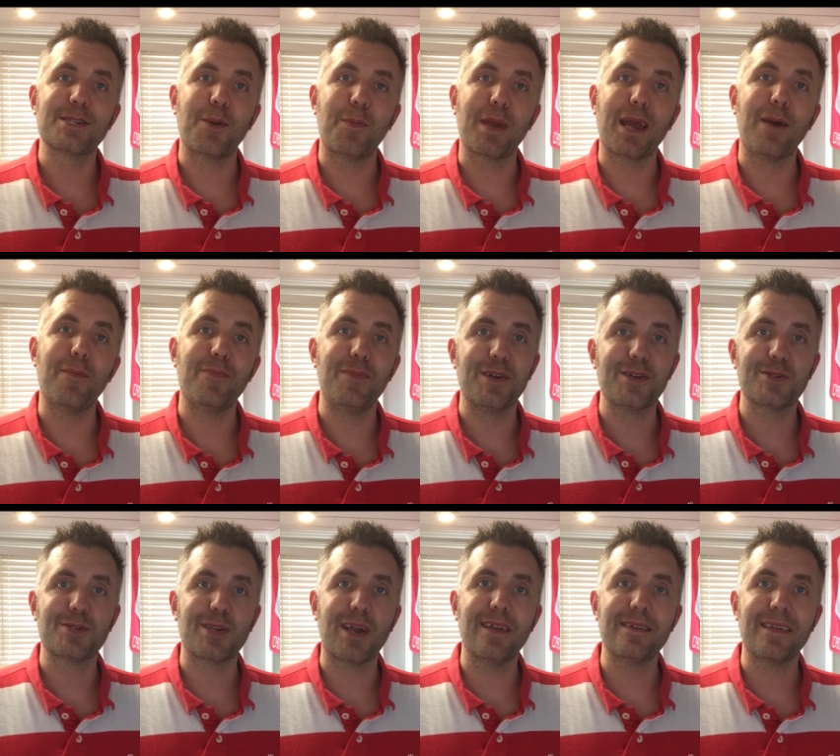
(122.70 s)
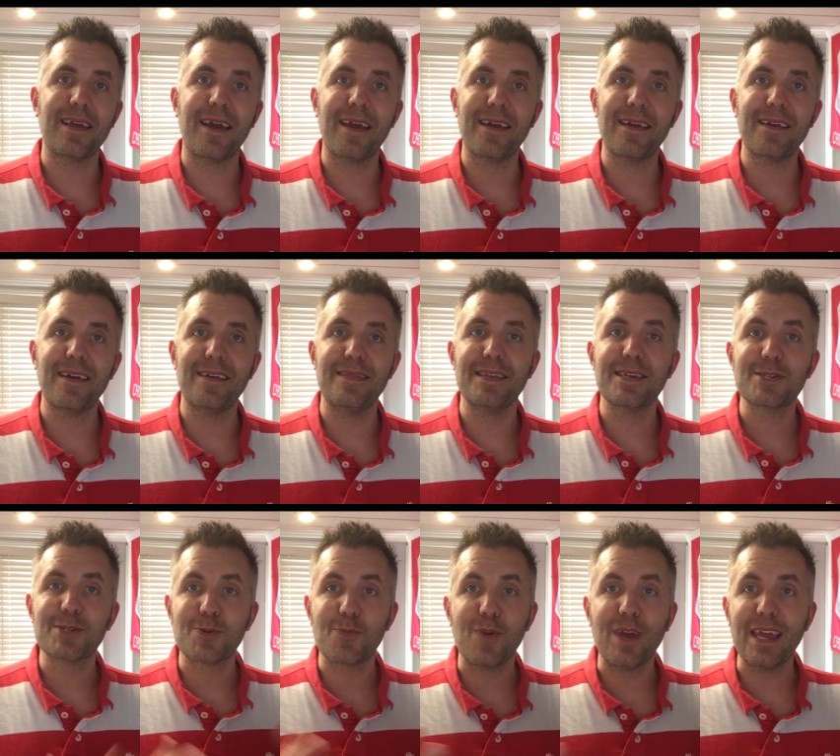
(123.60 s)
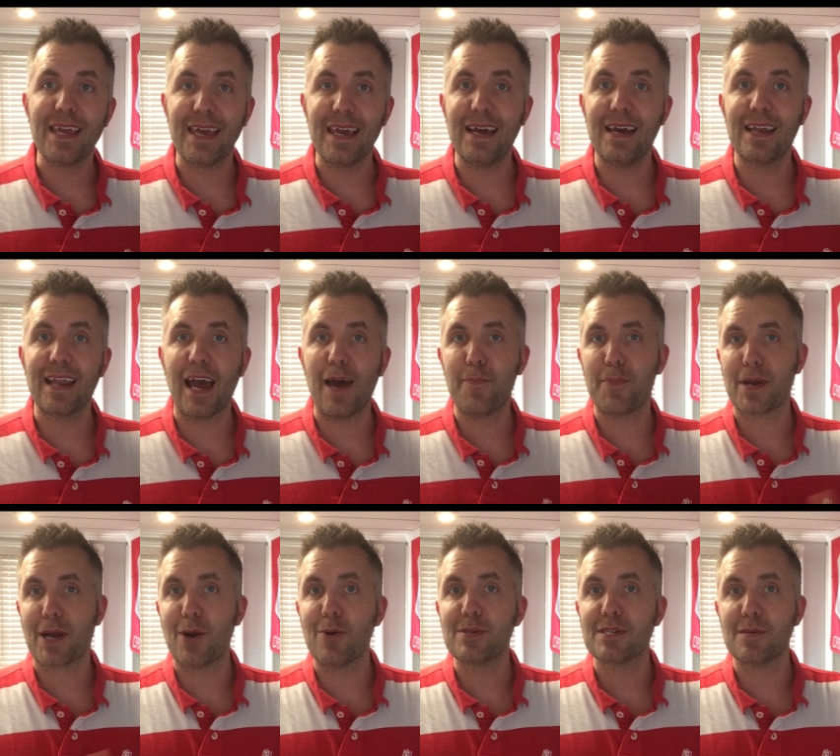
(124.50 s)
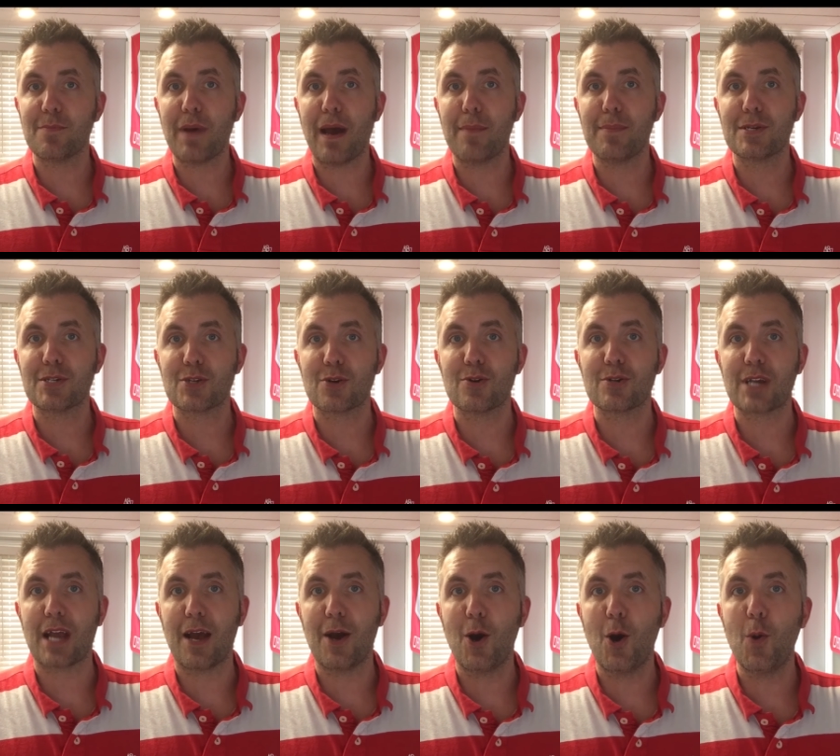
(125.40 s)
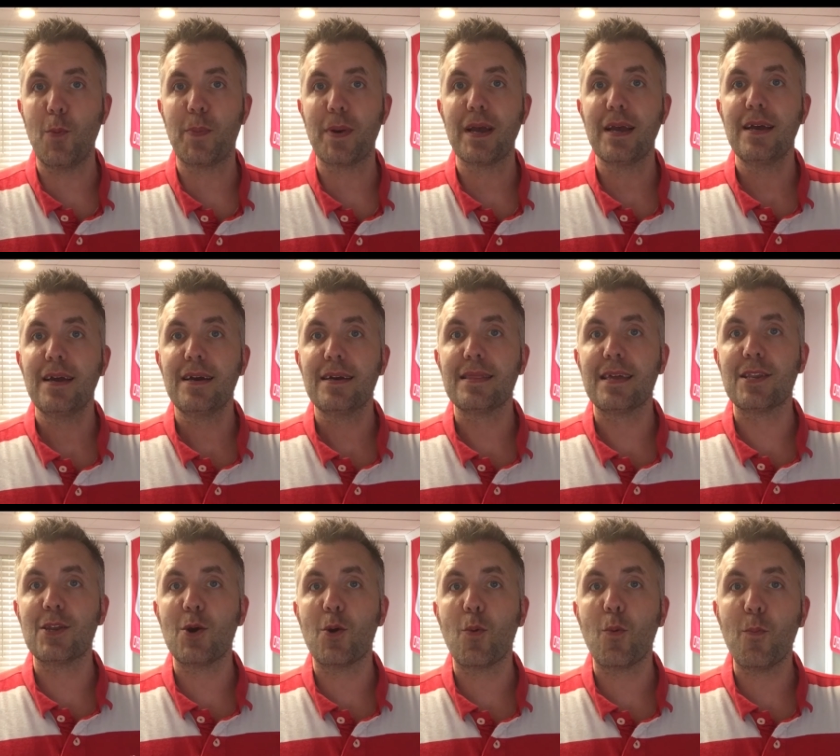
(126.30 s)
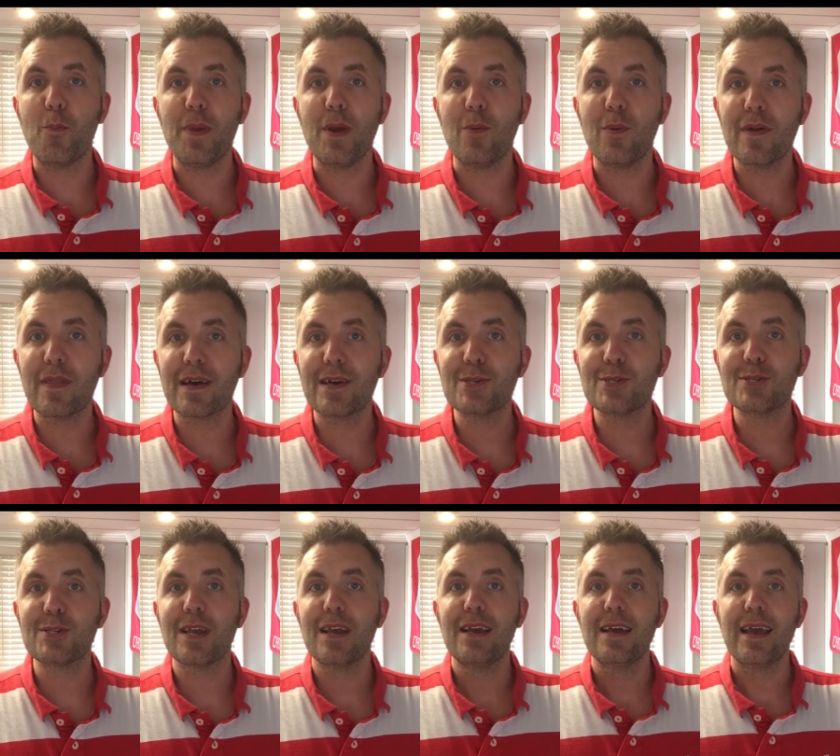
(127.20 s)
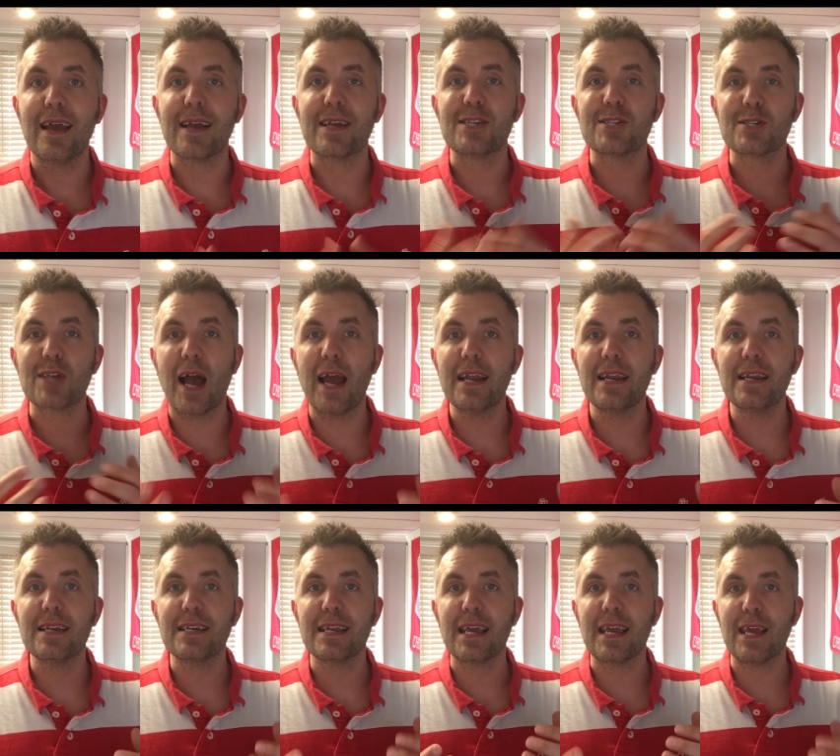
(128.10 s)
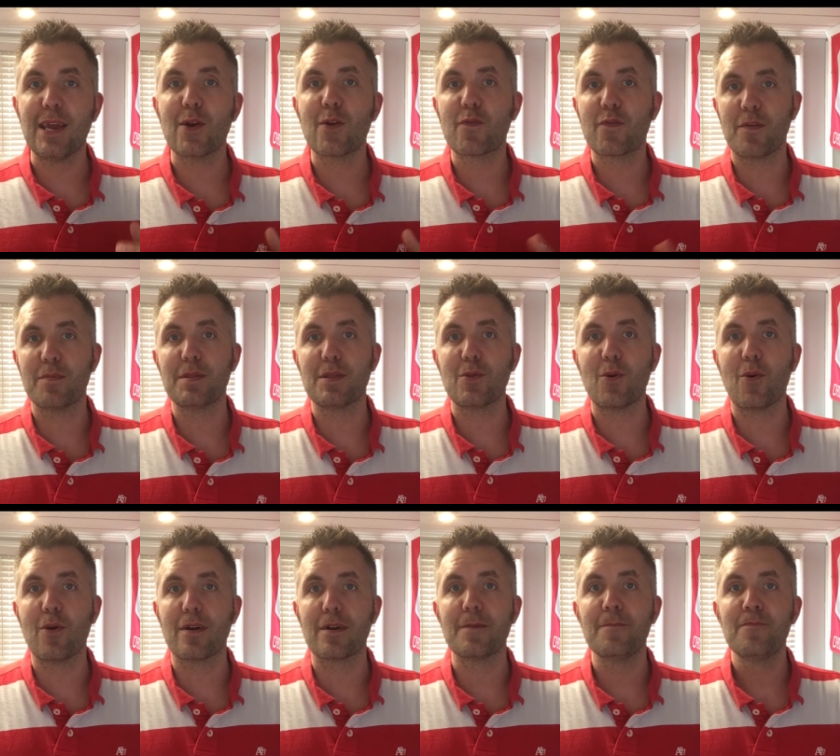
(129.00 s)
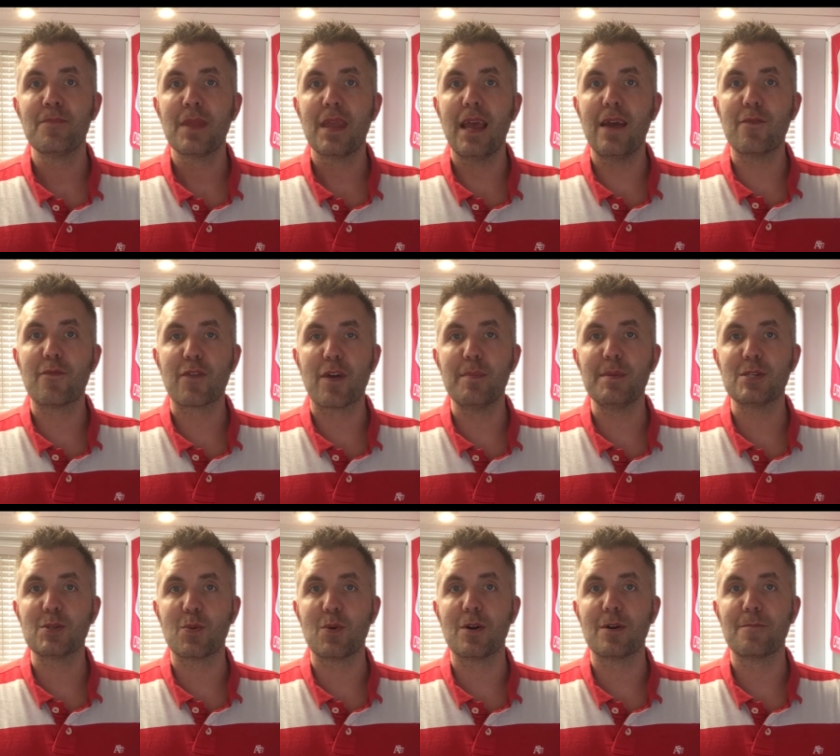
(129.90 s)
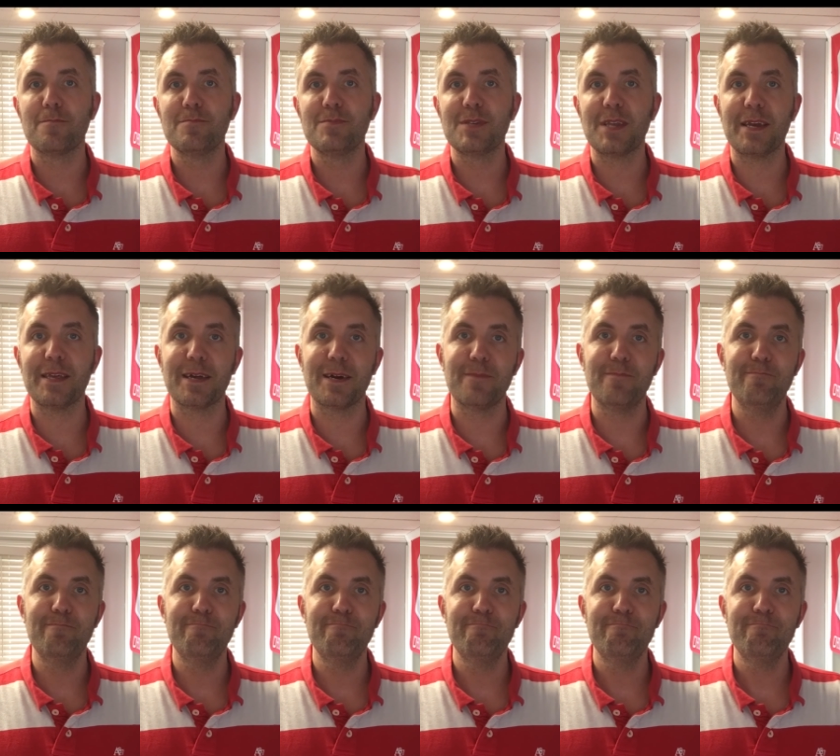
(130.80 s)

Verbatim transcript: coming up this Sunday and this weekend at Poquoson Baptist Church. I hope that you'll be with us, excited to hear from the Lord and from His Word. See you then.